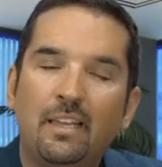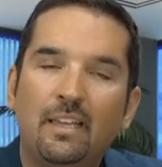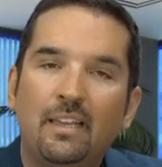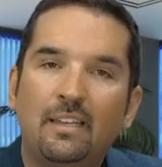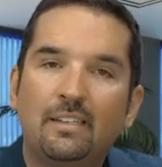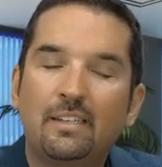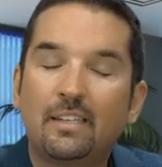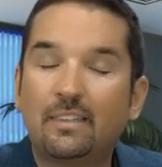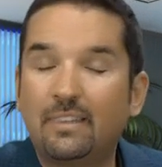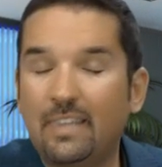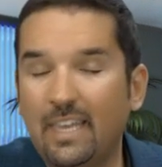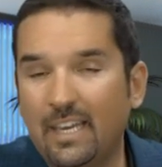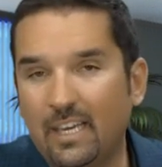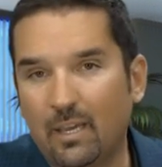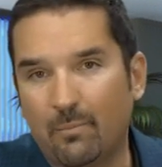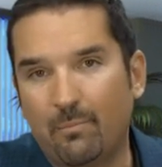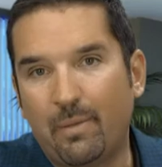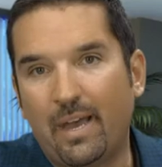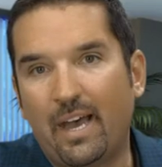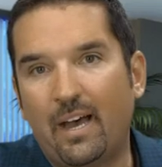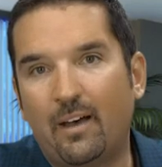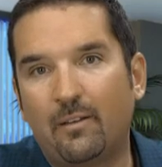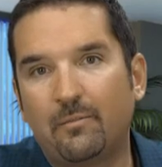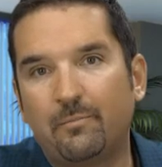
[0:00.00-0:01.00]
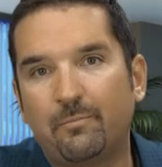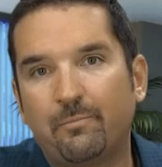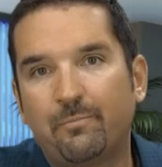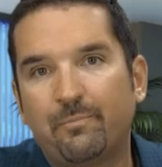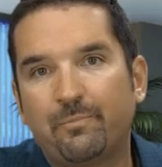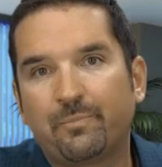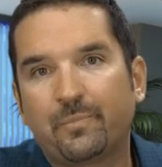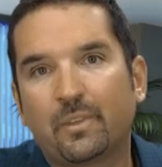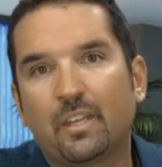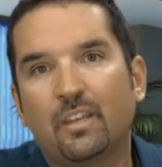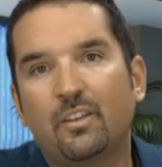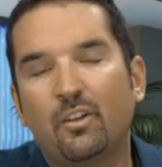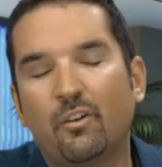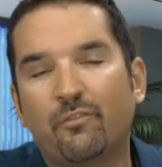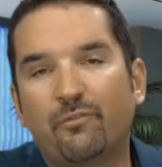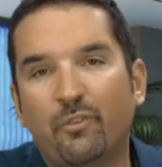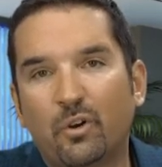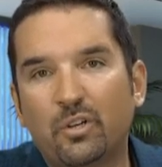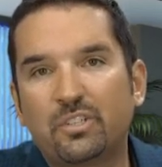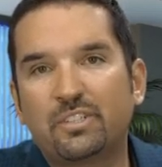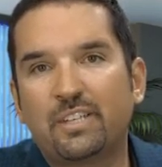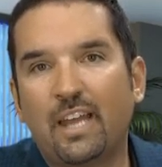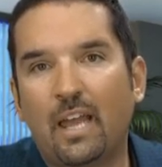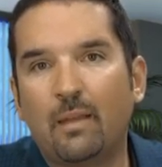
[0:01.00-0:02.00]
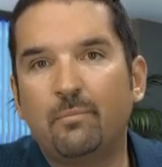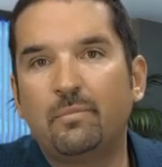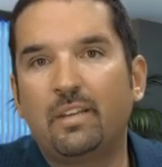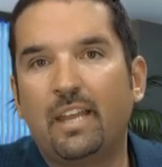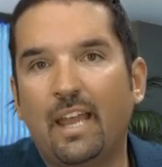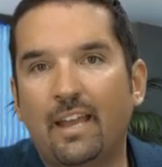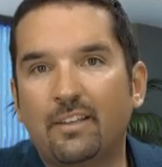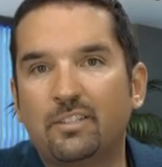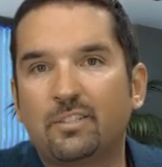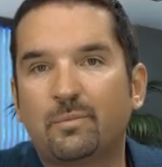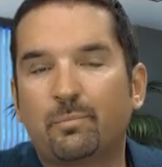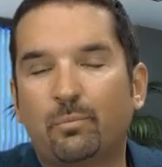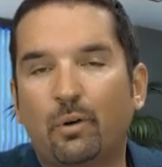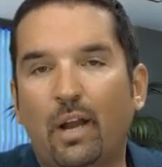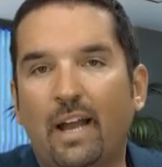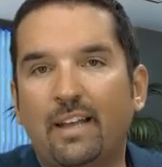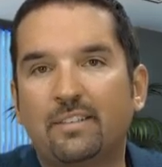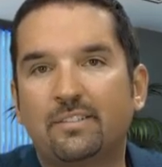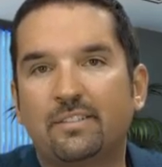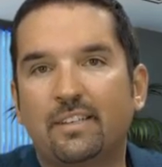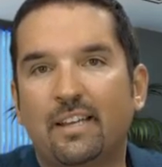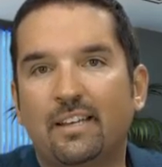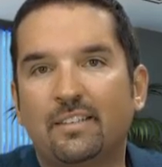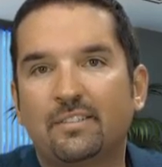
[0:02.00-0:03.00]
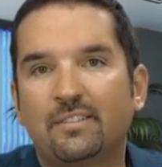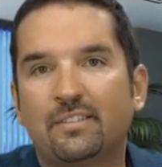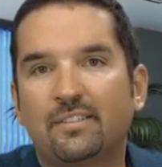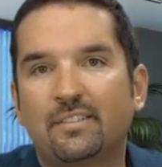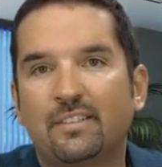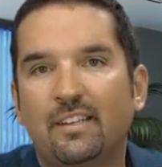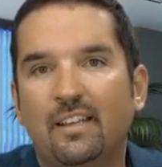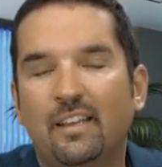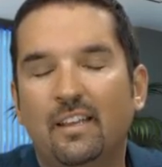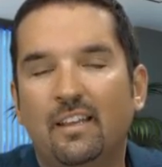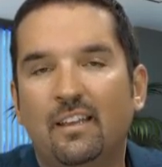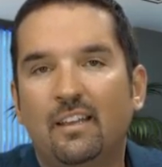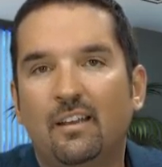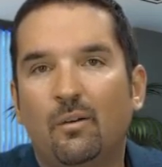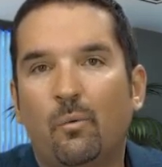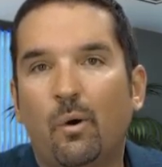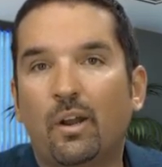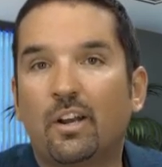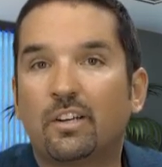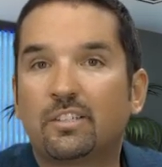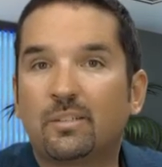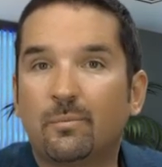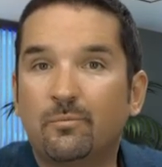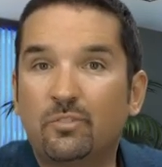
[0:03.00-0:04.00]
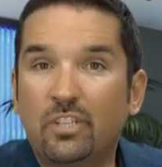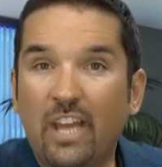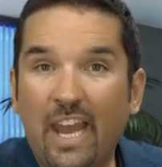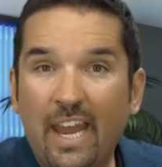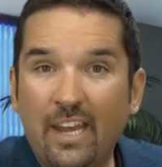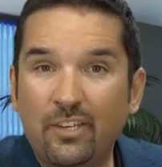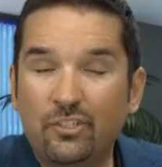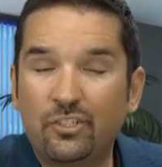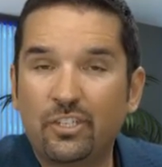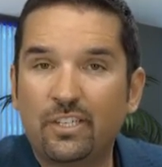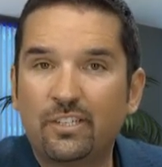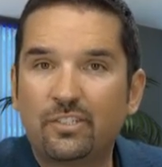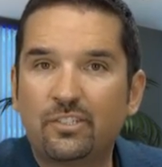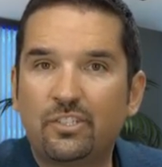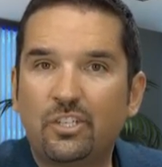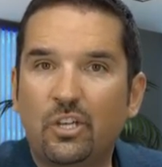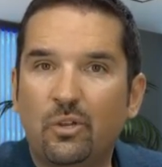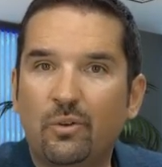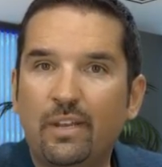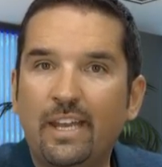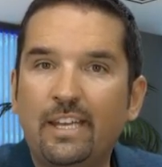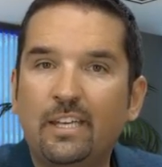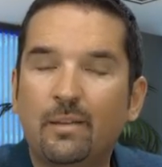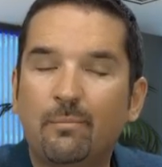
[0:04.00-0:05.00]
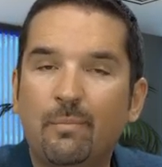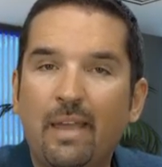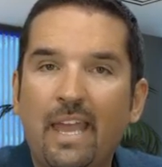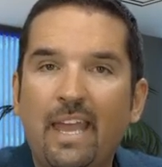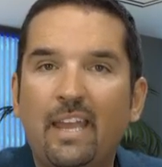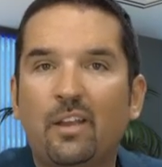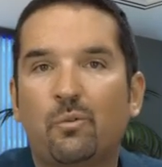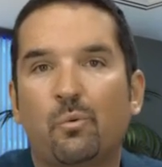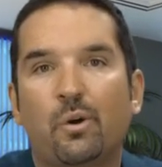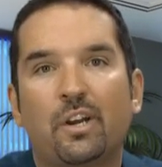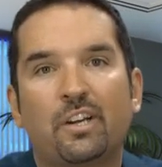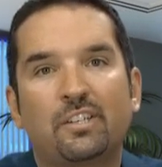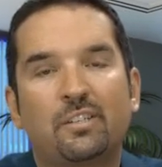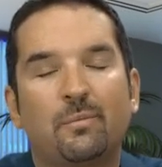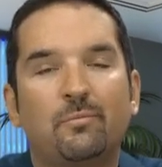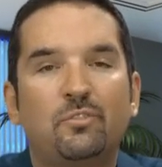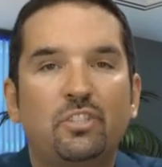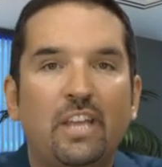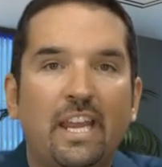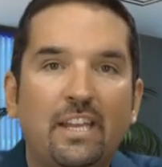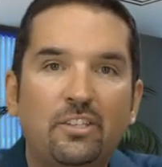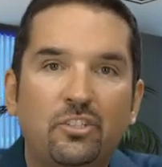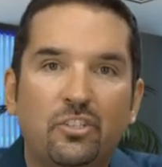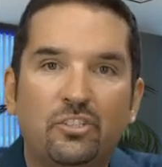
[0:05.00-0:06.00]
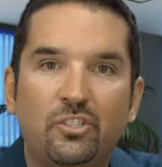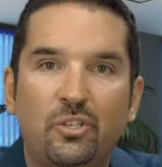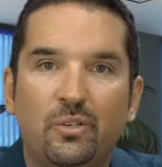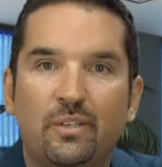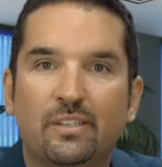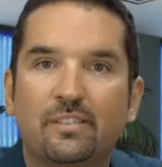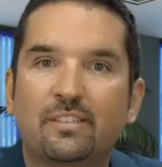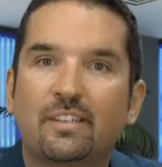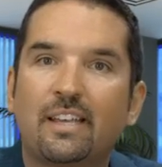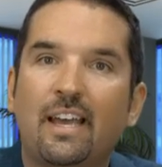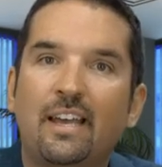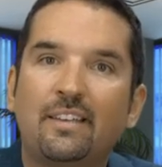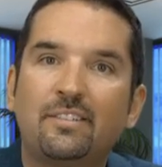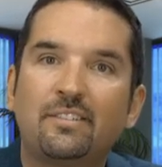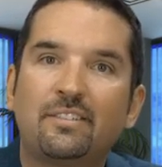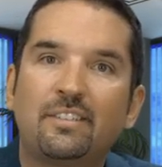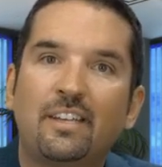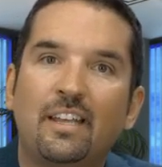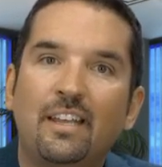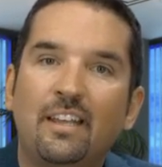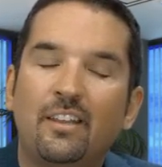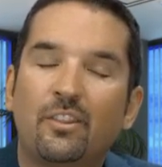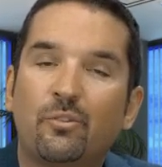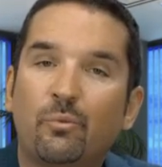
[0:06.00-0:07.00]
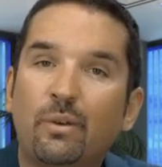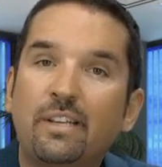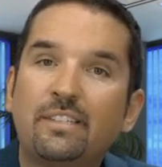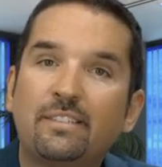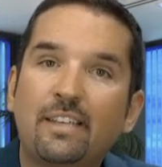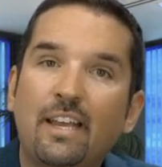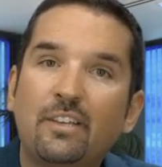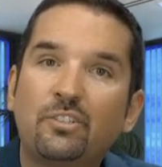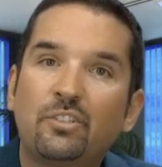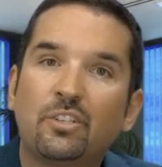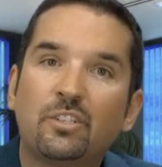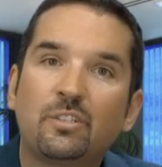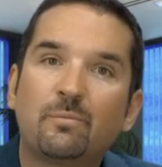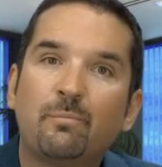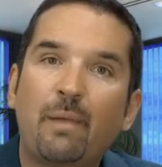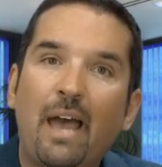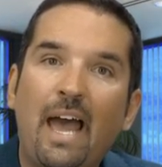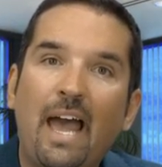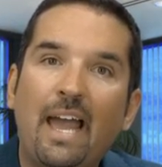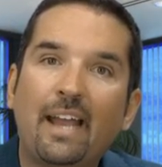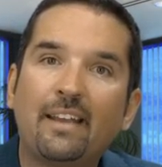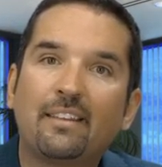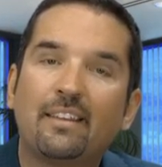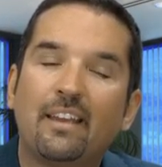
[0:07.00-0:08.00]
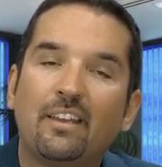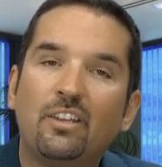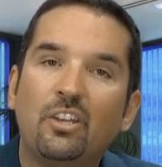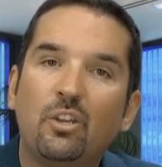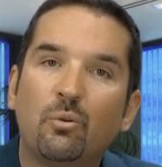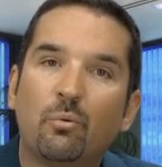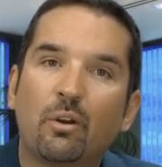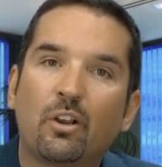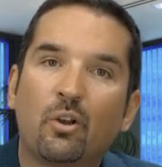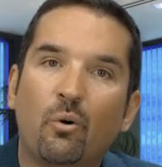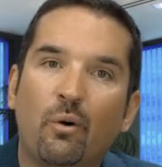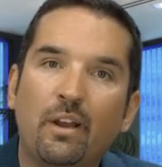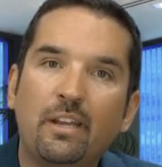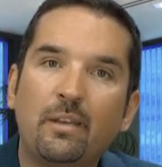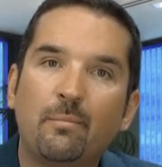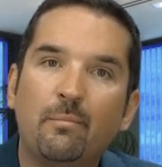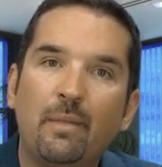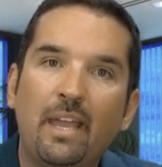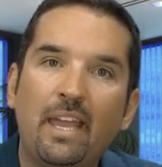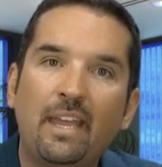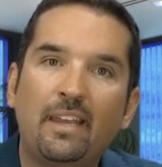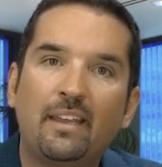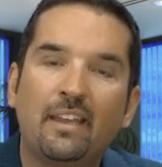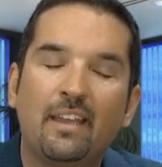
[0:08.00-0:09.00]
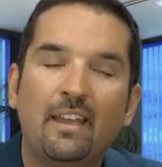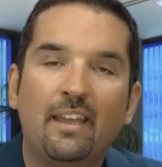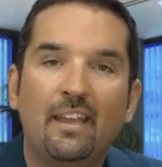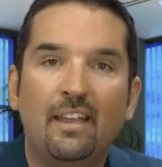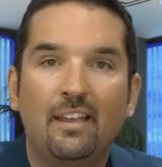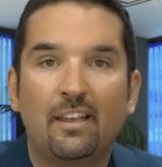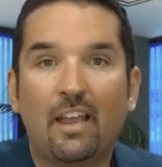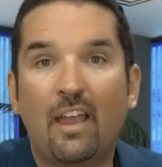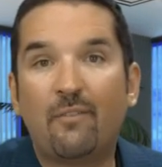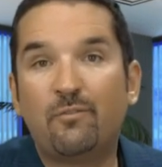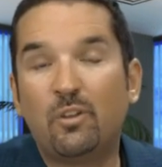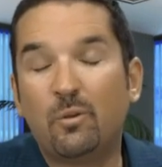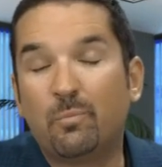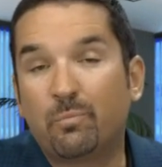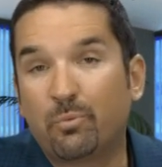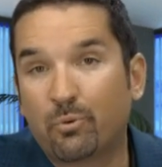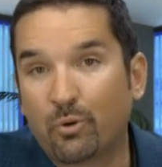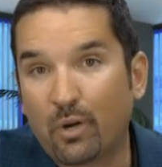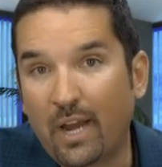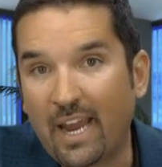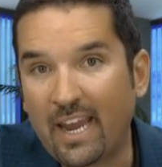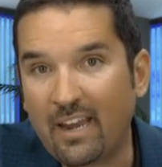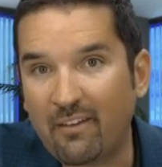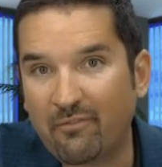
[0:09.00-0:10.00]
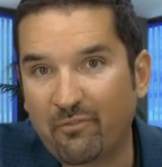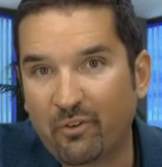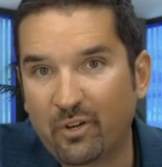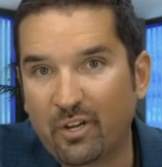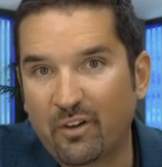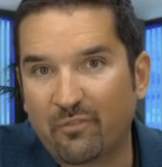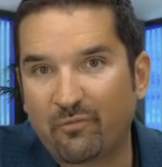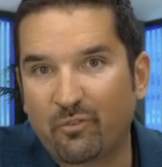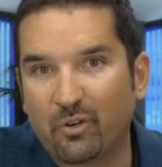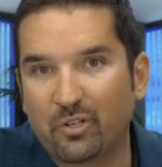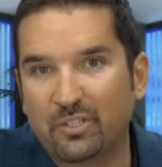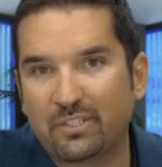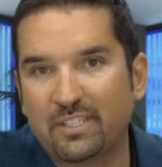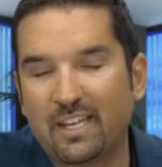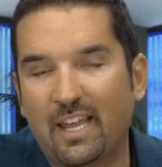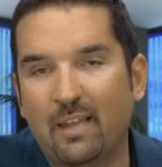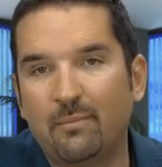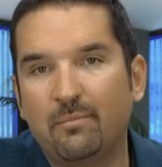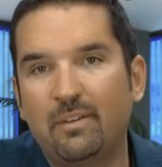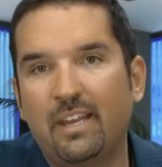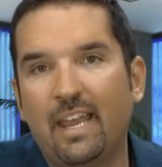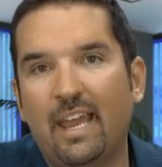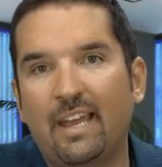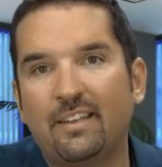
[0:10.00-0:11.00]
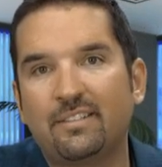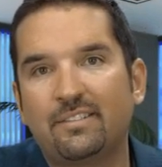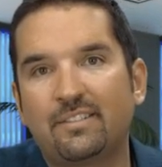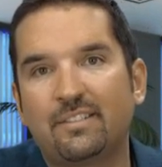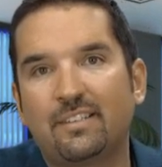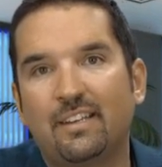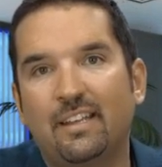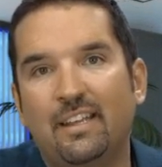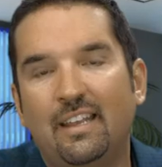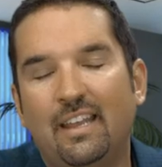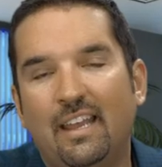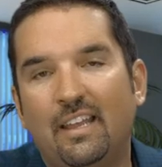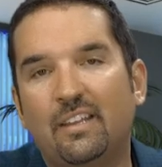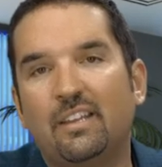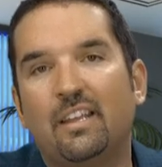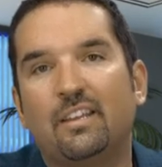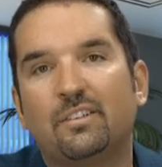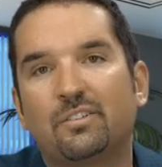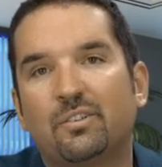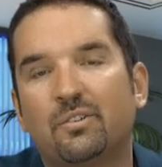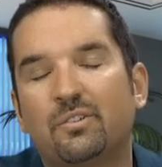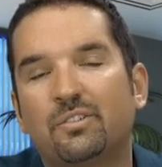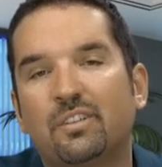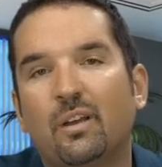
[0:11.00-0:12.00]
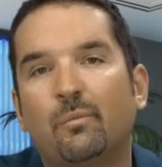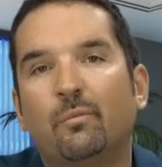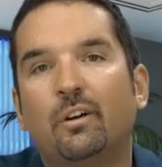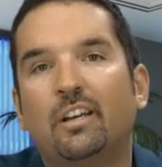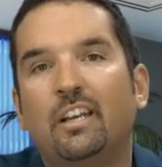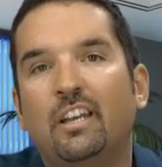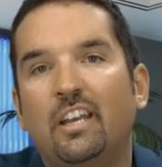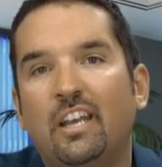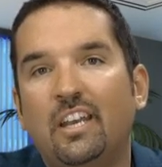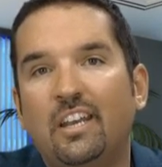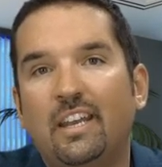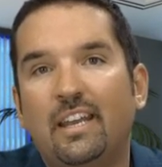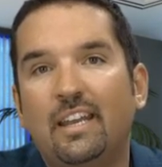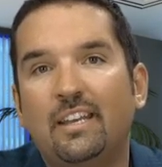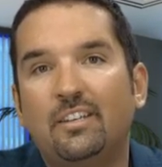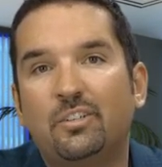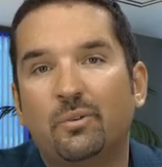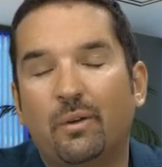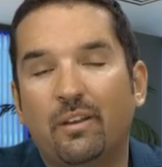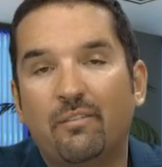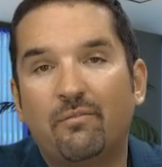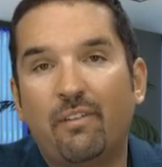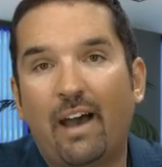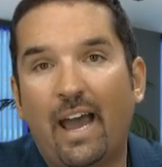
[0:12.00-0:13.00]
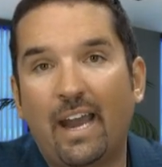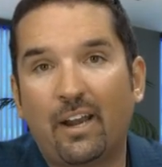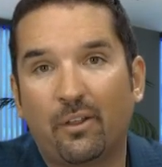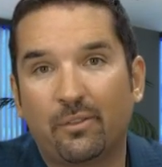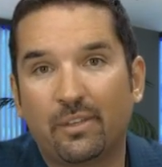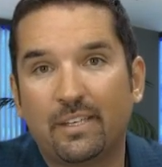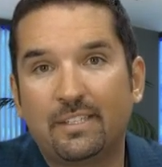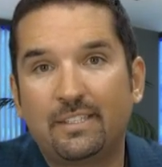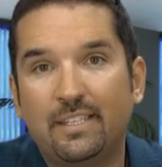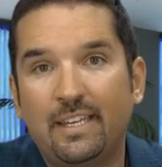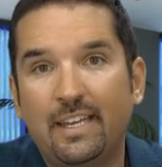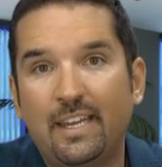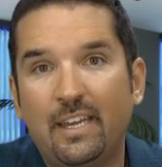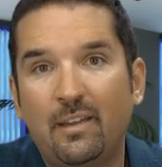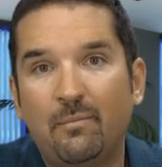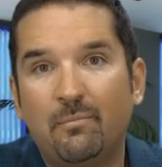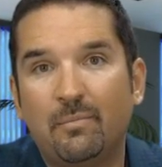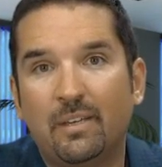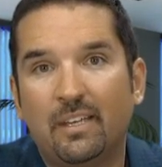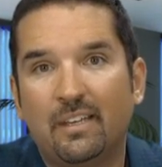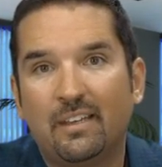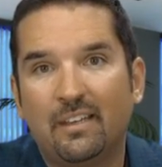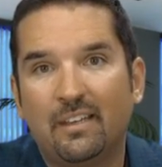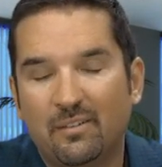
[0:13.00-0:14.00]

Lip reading: to think about your first-time guest process. What are some changes you need to make? What are some changes you discussed three sessions back that you were going to make? Have you prayed for your first-time guest? Is there someone you need to invite on the team?